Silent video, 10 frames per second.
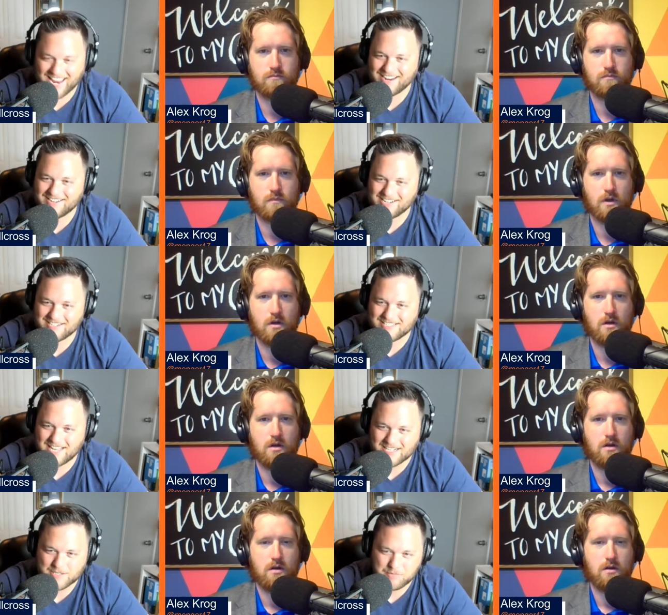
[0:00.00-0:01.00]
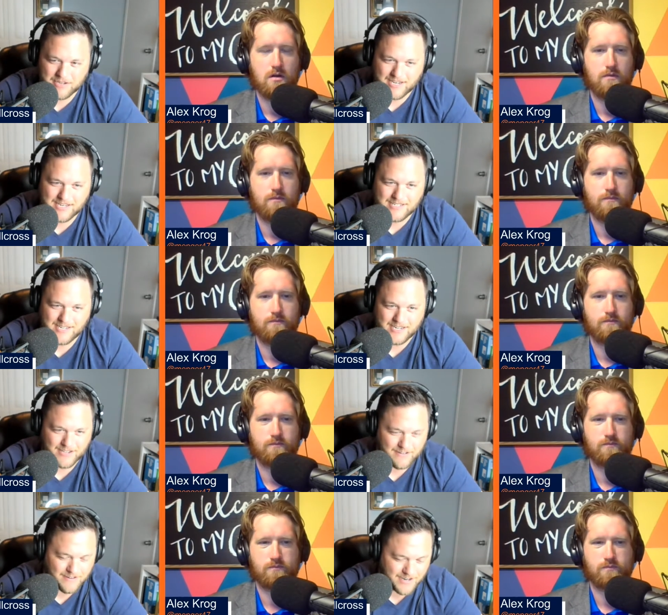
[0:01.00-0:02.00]
Speaker 1: and does that split
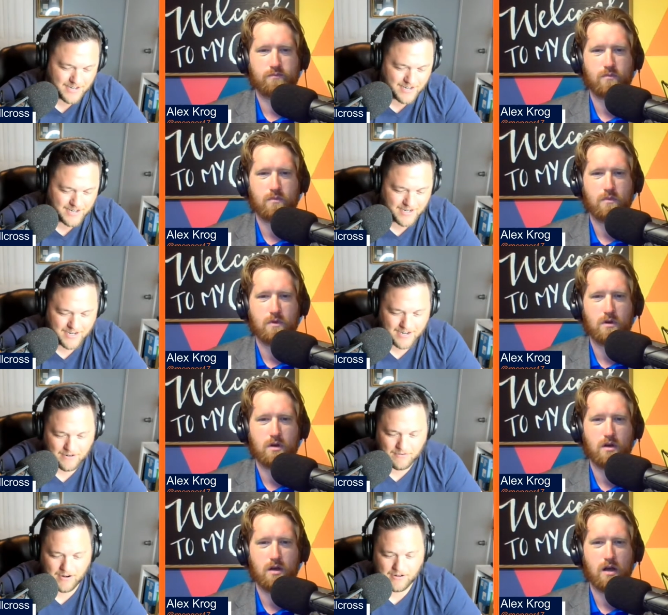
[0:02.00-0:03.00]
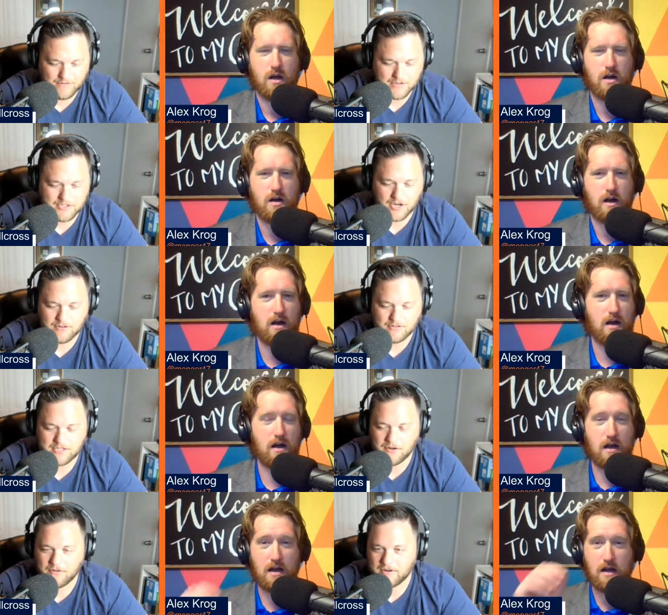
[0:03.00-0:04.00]
continue? Where with uh, Jones
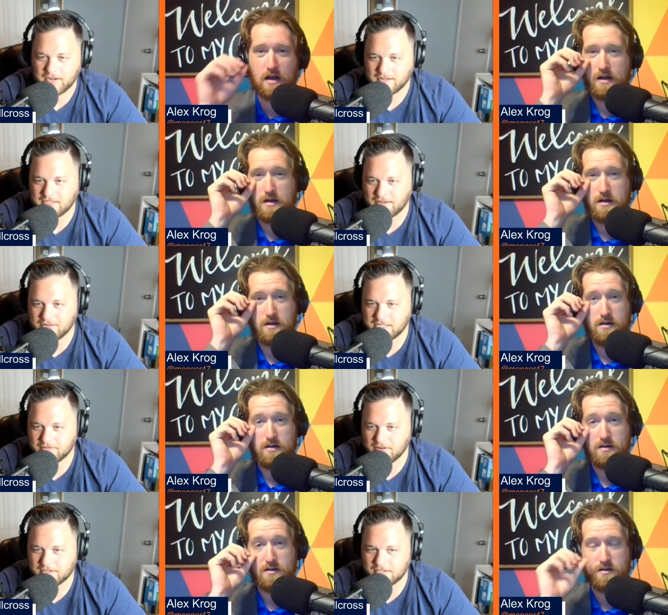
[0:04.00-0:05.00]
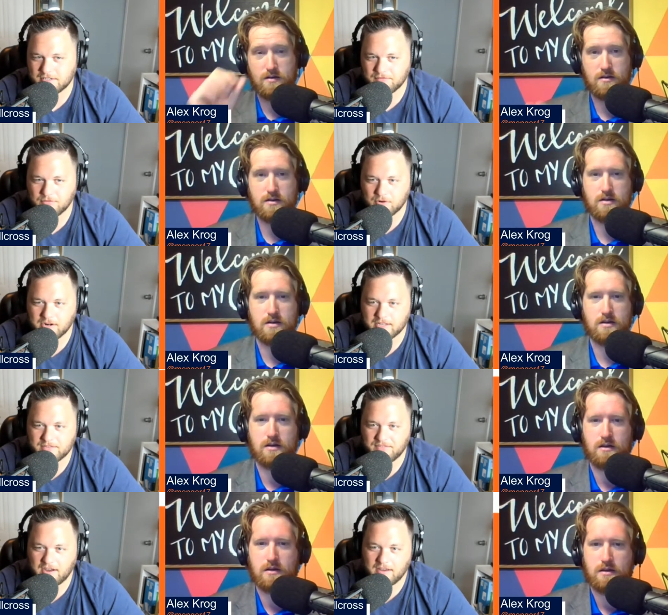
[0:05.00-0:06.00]
going 17 rushes to
Speaker 2: Fournette's
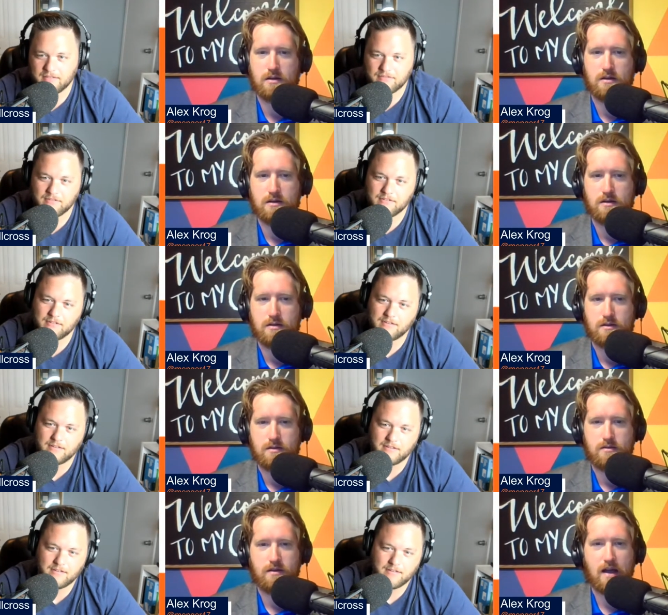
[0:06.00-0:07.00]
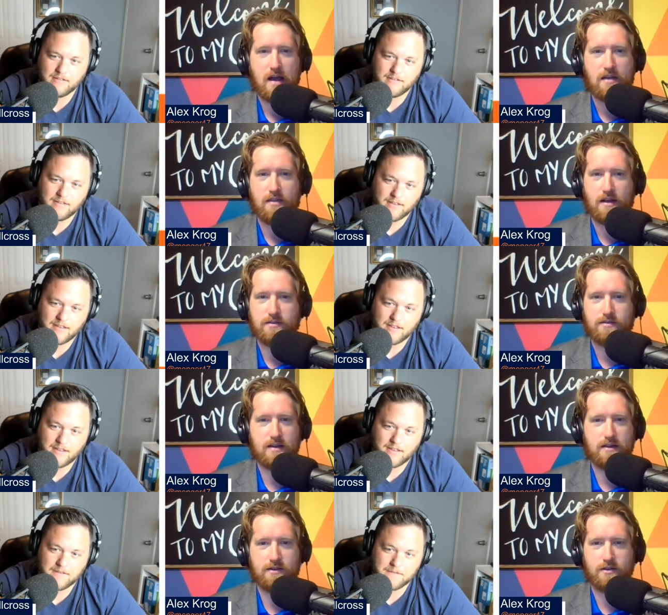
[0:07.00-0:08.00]
five? Yeah, that's
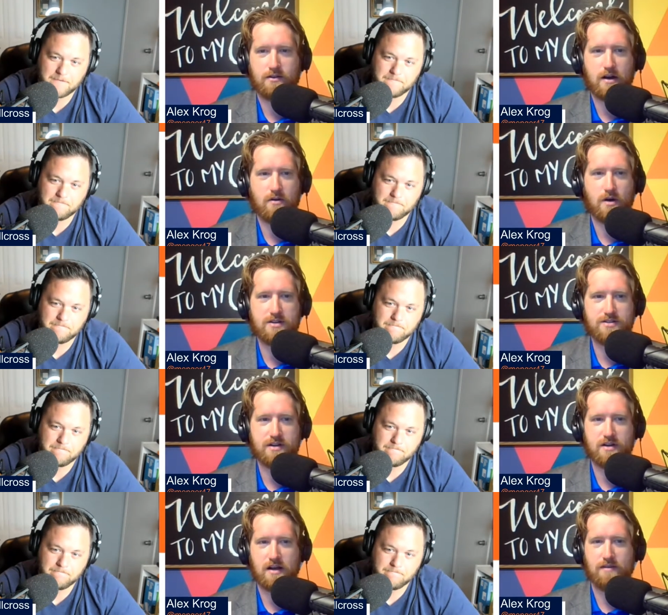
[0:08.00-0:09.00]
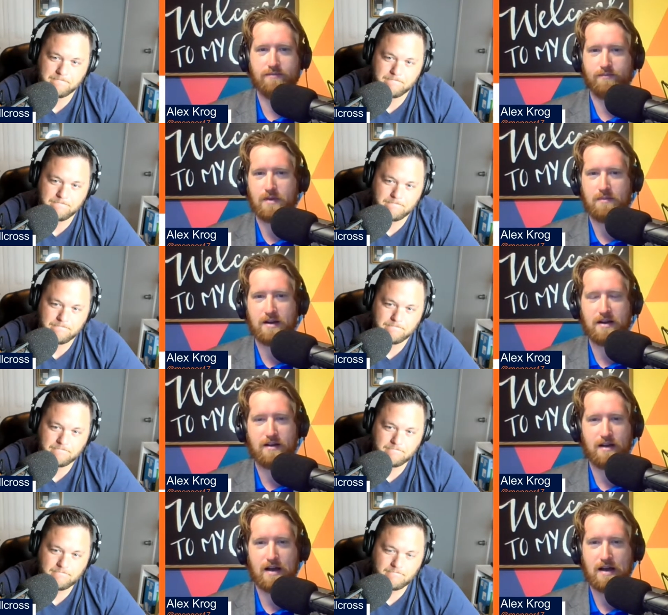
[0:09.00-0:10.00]
that's a great question. I I mean,
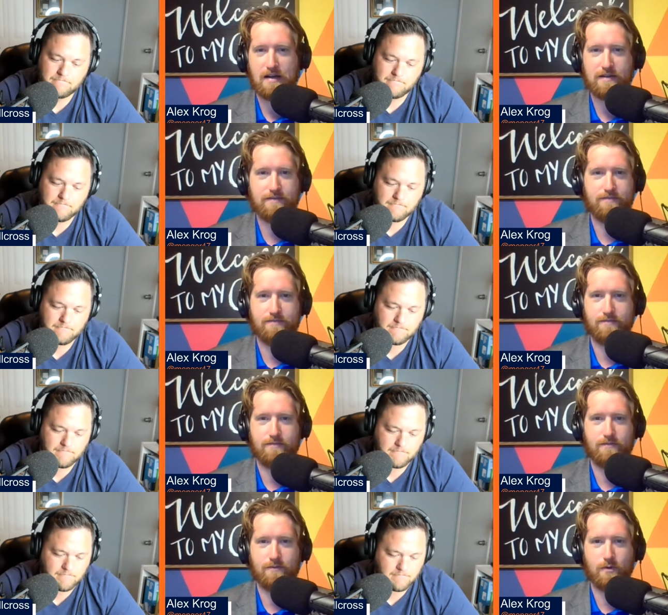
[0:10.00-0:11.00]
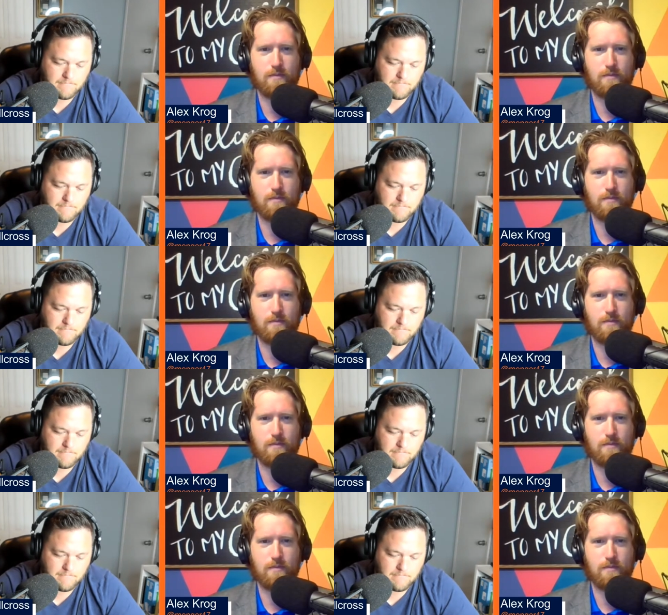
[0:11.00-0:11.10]
I we